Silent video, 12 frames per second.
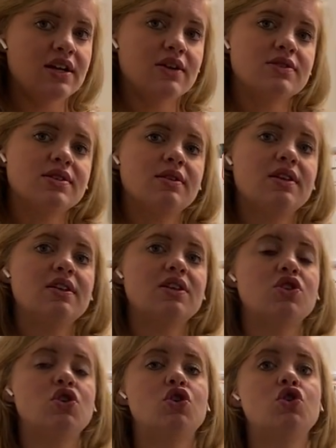Now something
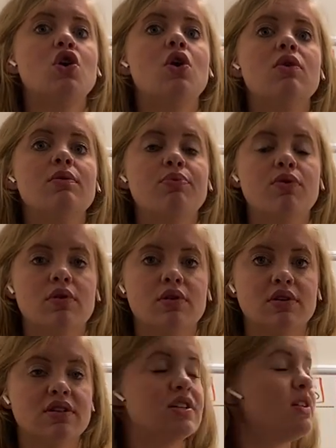that's so
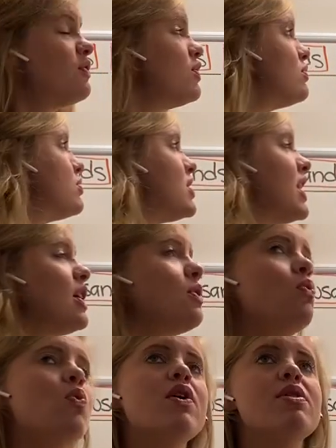important, if you take
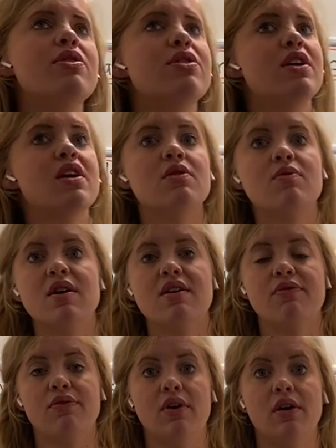one thing
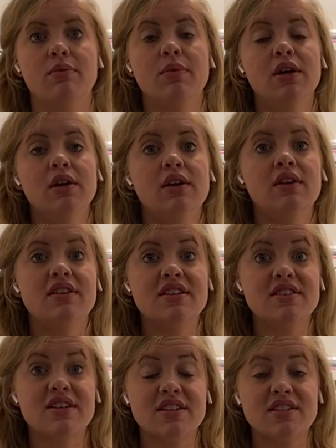away from
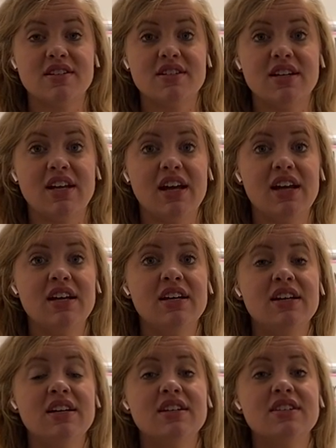this lesson today,
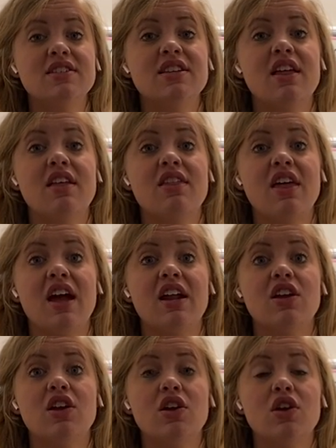is
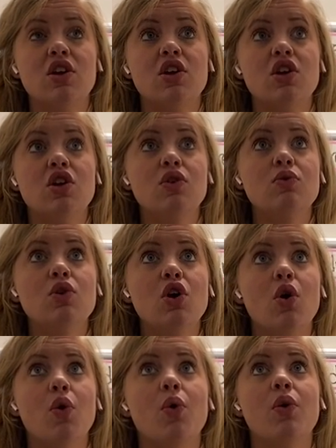that you
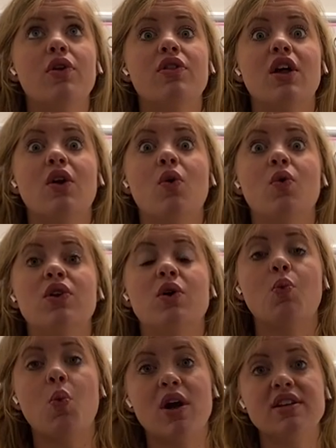know that only
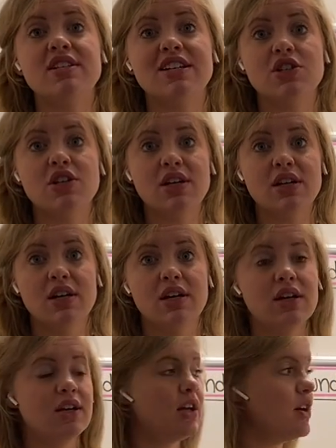one digit
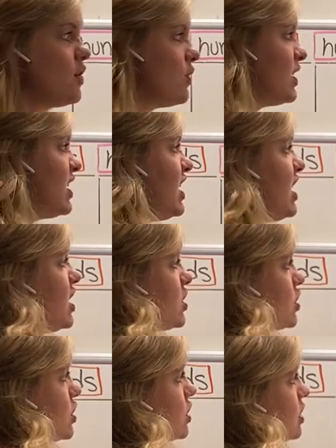can go in
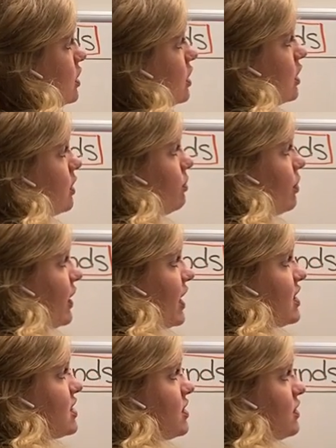each
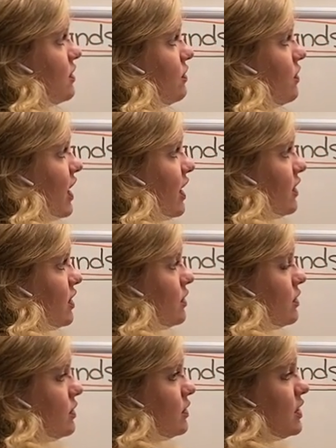place
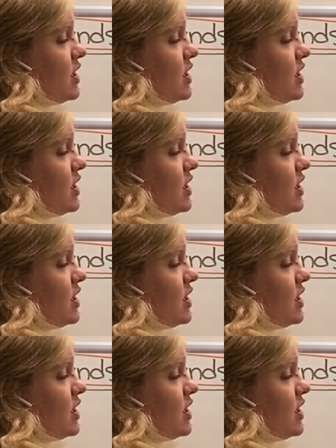value.